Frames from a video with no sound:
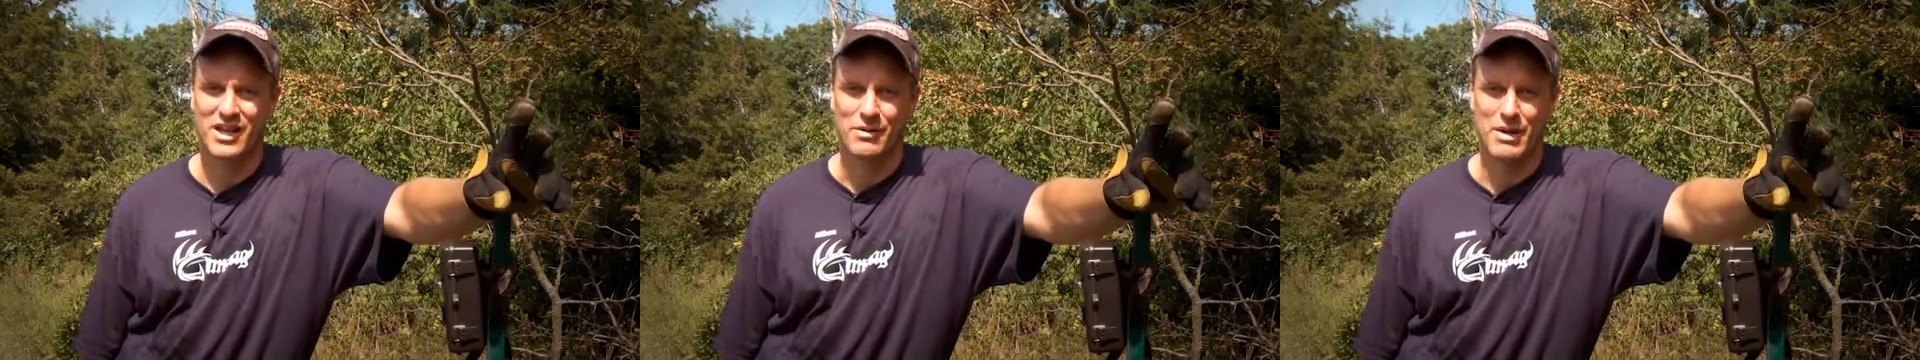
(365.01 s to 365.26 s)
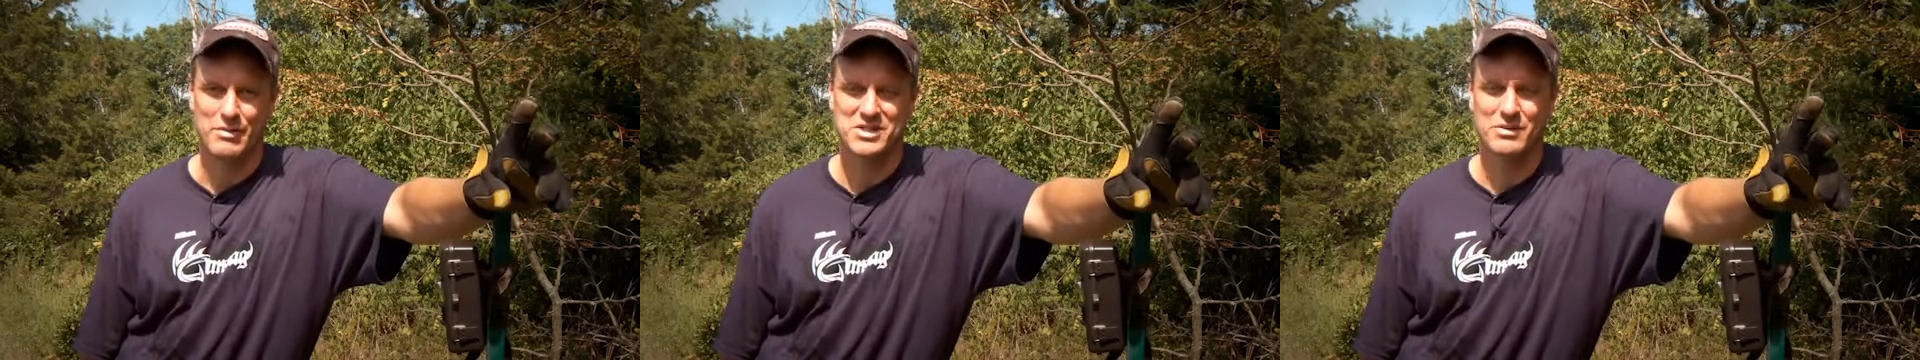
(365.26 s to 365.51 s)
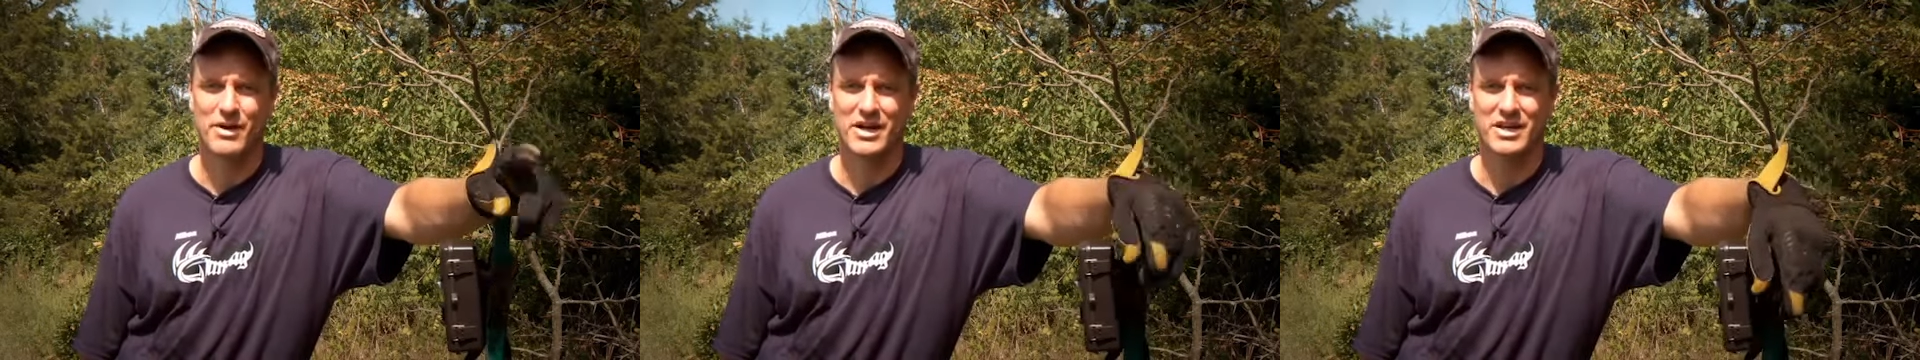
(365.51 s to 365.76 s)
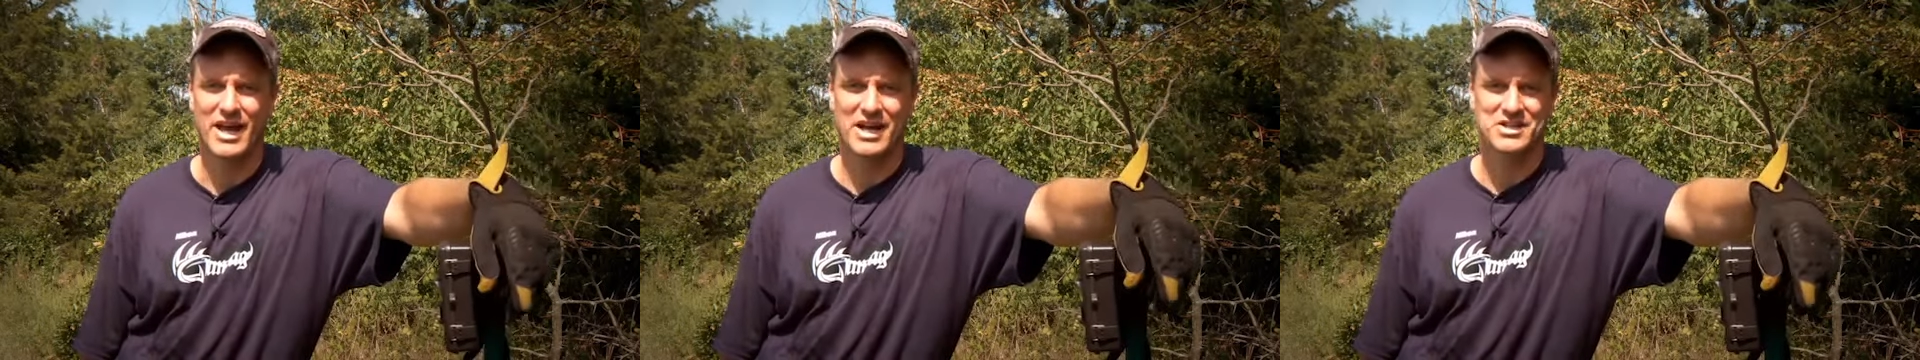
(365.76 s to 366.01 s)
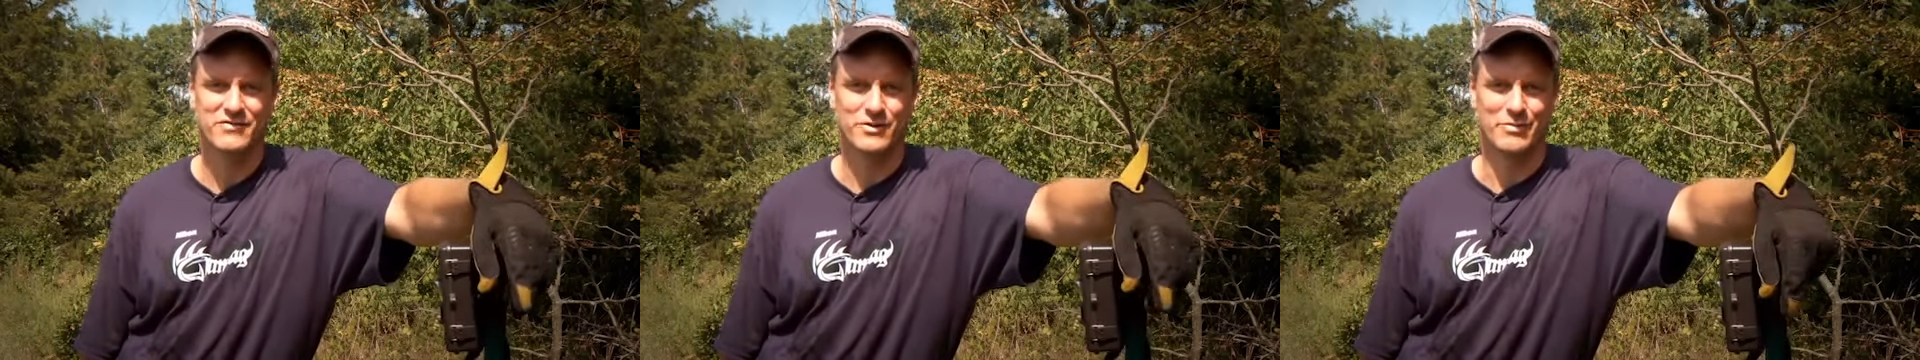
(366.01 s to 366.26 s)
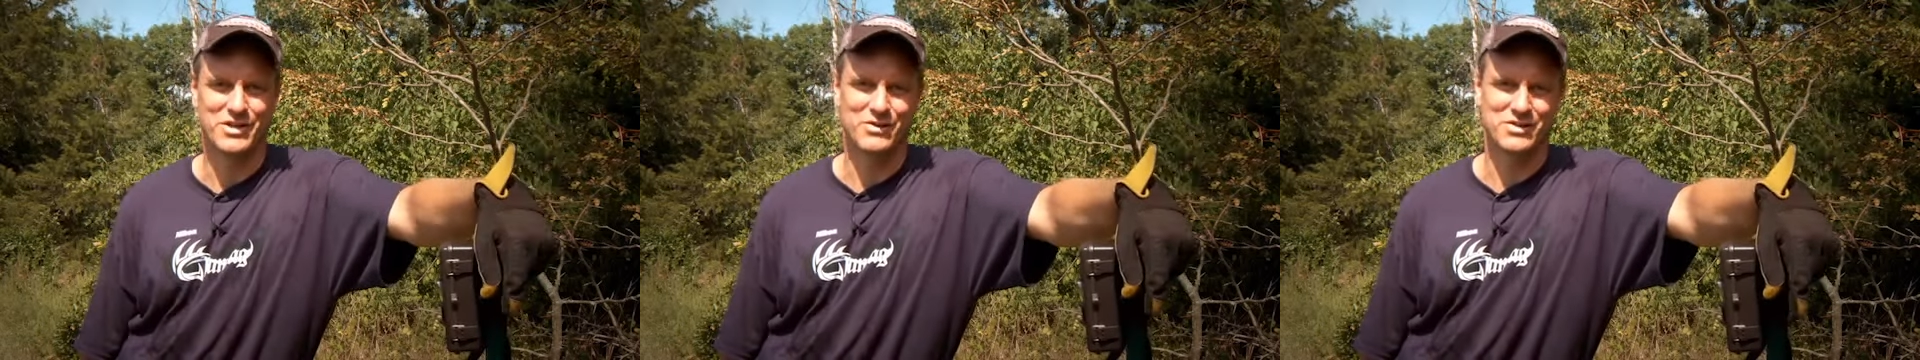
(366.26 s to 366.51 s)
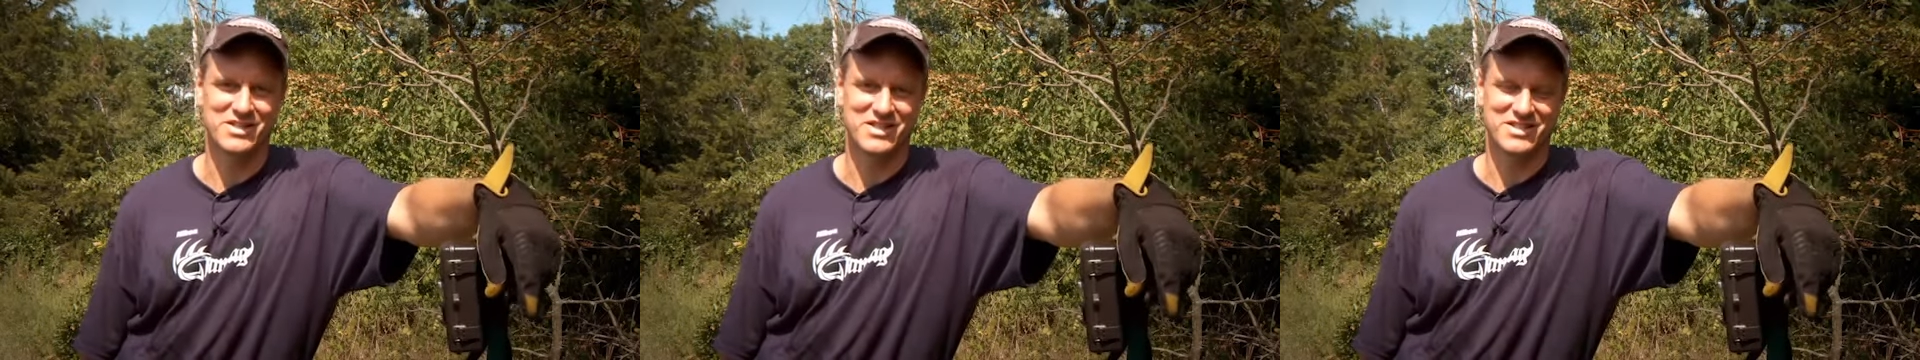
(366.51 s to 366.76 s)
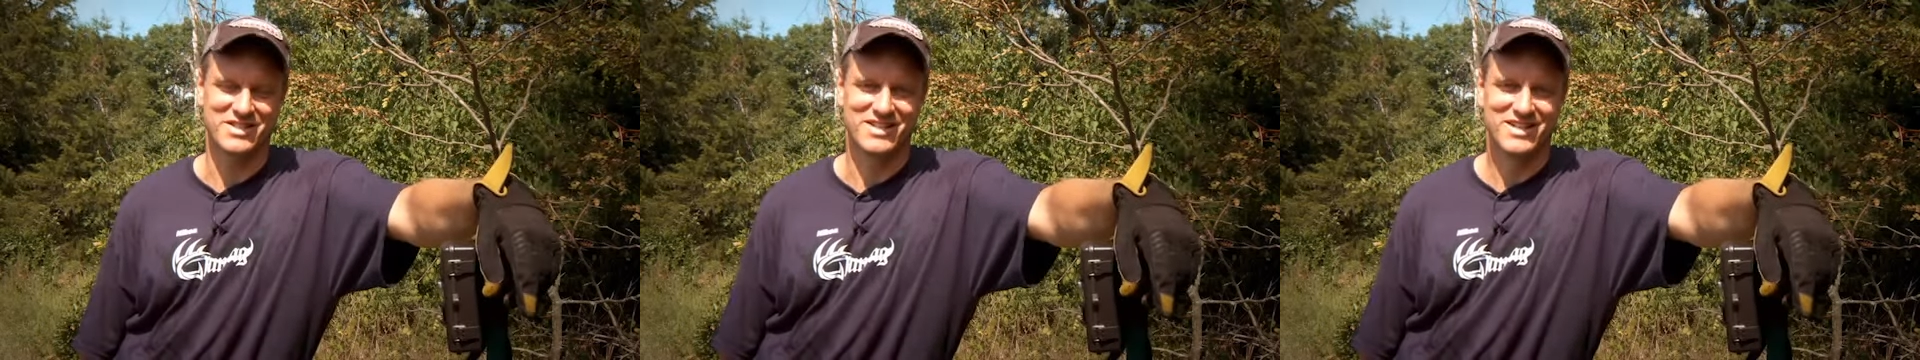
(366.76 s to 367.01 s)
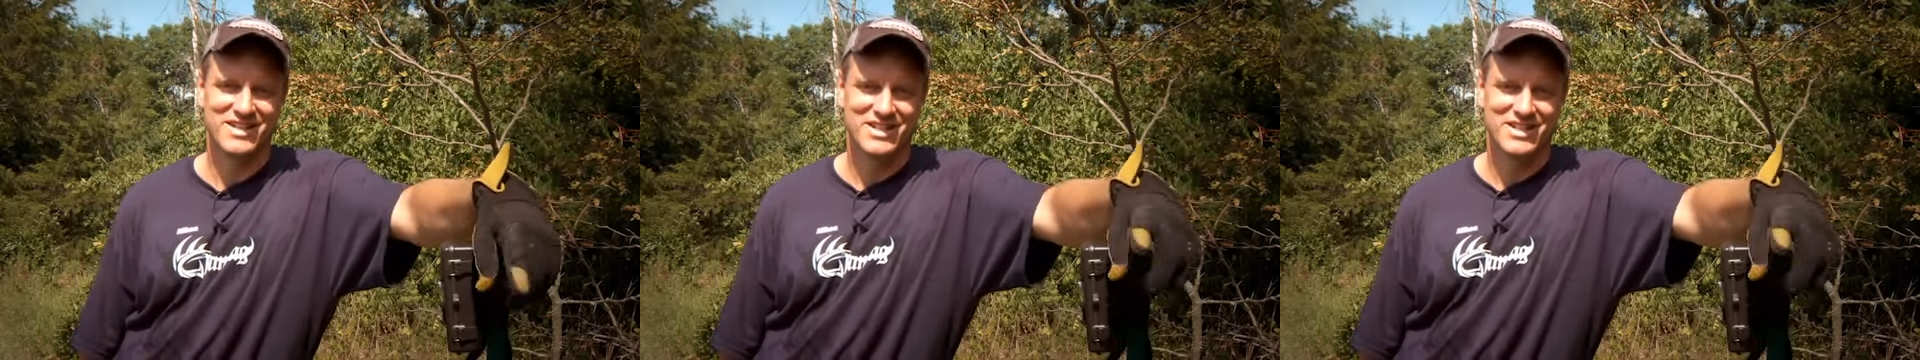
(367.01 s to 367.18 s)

and maybe some hunting action from the youth season.